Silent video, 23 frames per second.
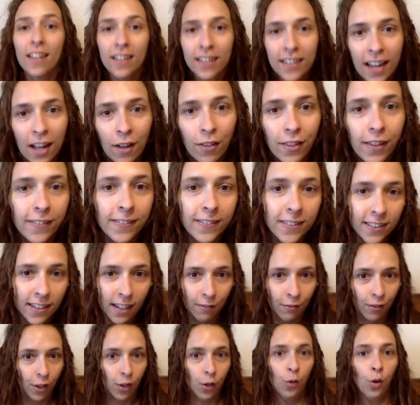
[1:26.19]
Now, those
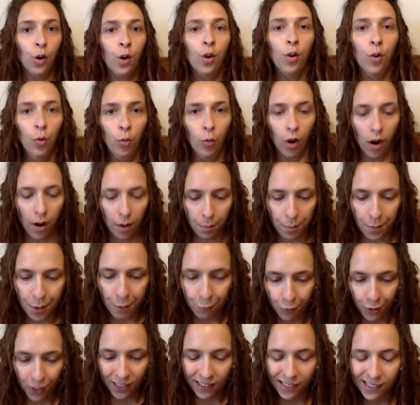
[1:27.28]
of you who are my
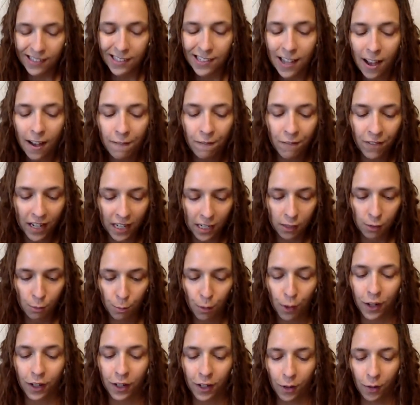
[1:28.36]
friends on
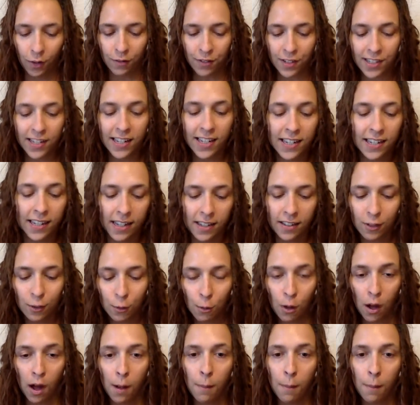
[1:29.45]
Facebook, you have seen this,